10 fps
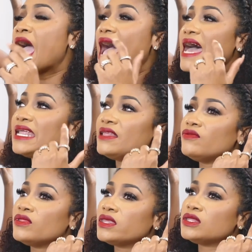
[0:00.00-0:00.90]
And
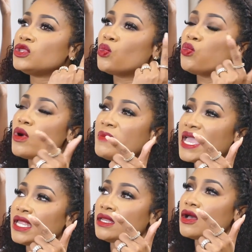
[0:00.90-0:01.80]
then the
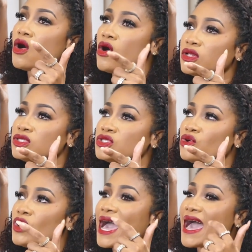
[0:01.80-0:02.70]
women
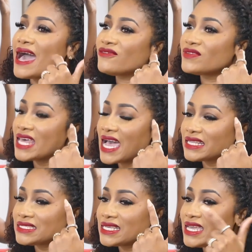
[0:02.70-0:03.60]
also have
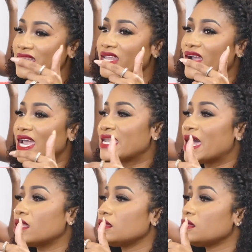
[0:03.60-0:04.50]
that in their head
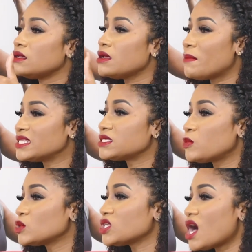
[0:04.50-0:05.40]
that the man's
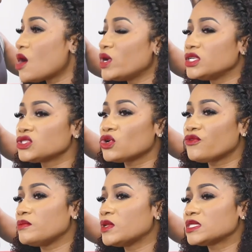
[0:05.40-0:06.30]
supposed to always tough
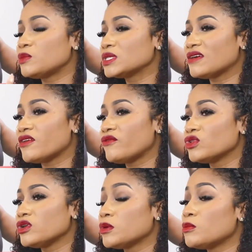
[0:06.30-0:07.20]
him, not supposed to have a
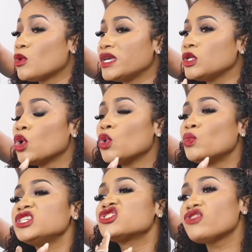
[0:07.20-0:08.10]
vulnerable moment,
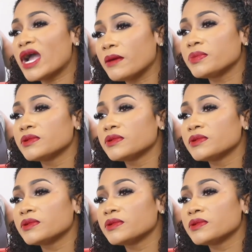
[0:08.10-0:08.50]
which is crap.